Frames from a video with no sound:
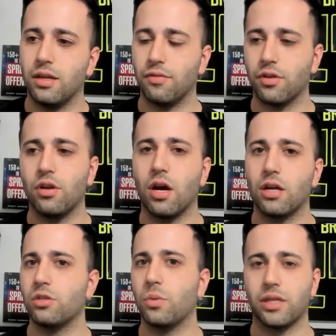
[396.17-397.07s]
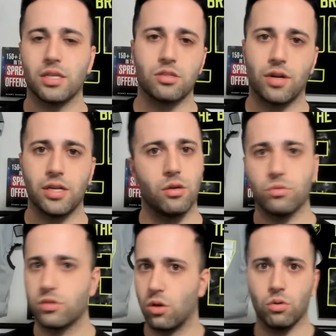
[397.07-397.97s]
If they're not doing things right,
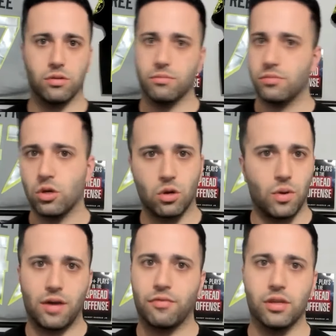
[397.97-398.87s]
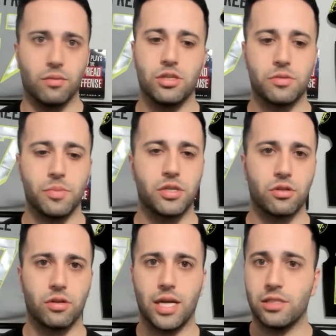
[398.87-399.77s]
don't scold them. Don't go after them. Just make
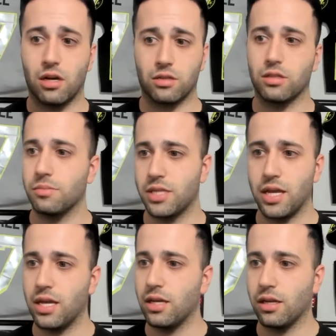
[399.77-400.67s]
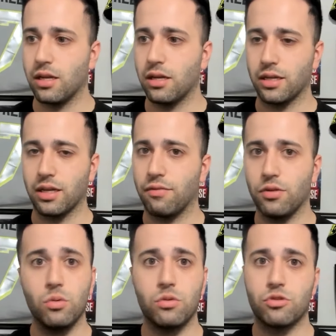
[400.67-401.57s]
sure, hey, talk to them. Say, hey, if
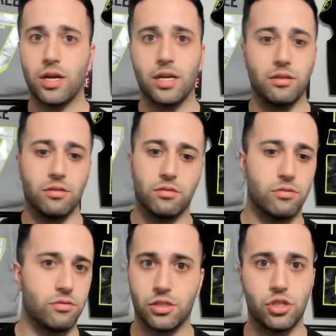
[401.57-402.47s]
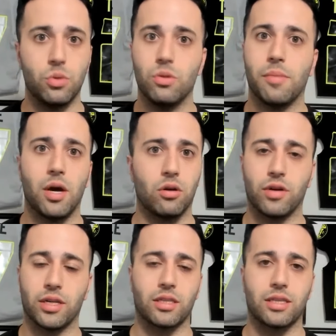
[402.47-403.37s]
you try and chew them out or
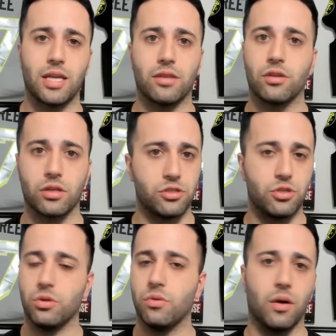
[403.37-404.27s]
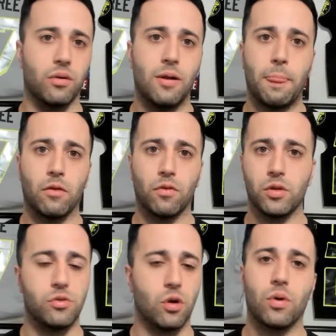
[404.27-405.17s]
anything like that, they're going to tune you up, right?
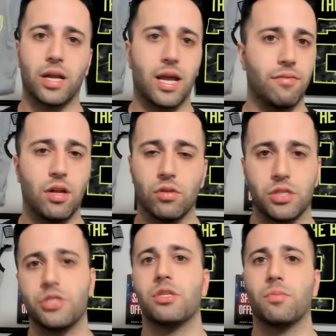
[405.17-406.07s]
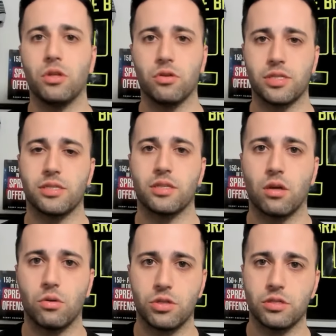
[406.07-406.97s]
You don't want to have that relationship with your assistant
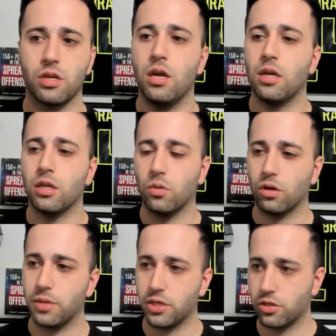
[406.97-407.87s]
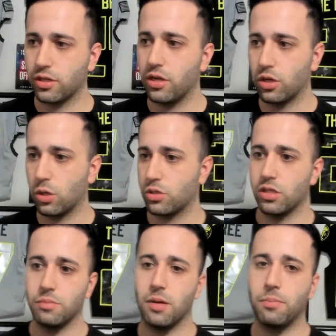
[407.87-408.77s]
coaches. You want to make sure that you're coaching
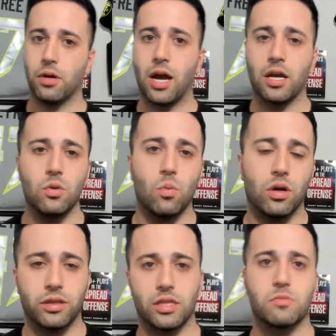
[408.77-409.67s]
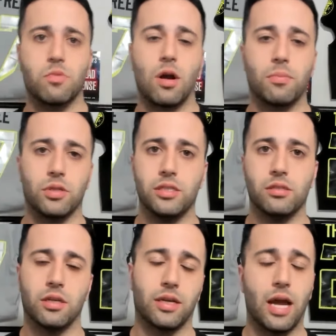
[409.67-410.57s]
them up on how you want things properly,
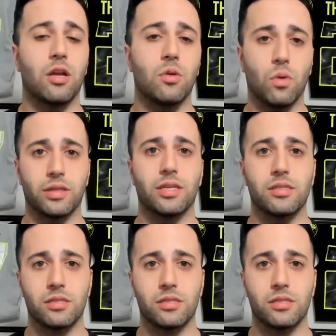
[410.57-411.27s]
like how you want things